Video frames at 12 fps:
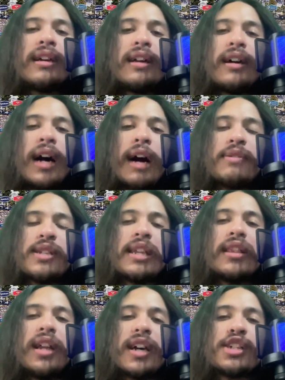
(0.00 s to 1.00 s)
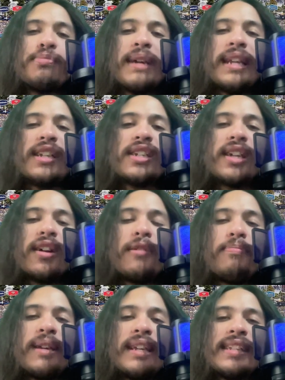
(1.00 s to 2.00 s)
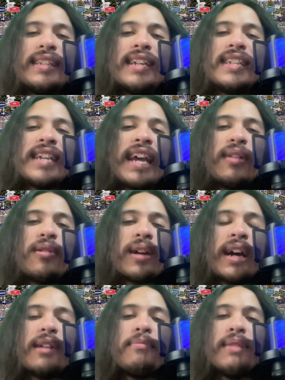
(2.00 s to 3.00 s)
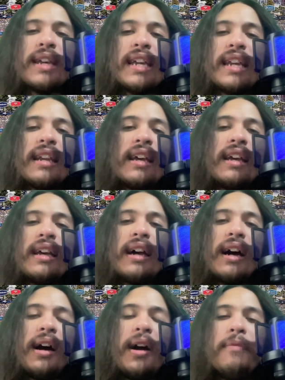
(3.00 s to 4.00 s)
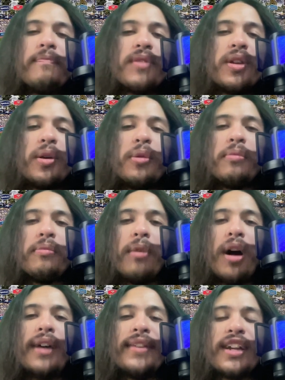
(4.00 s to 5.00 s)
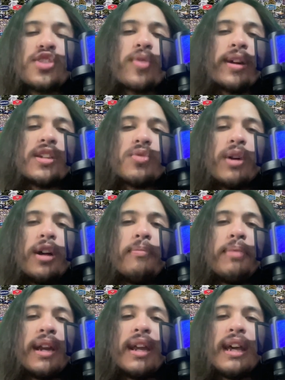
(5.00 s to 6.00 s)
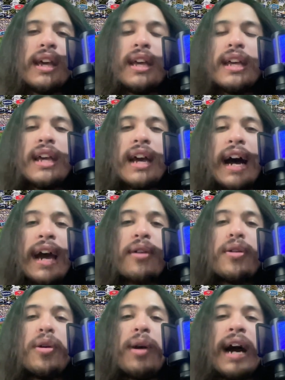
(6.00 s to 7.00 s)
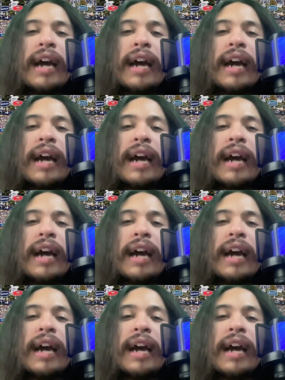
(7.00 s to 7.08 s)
obviously Lux being the centerpiece, and then Taylor kind of being, on that trade as well. But I don't know.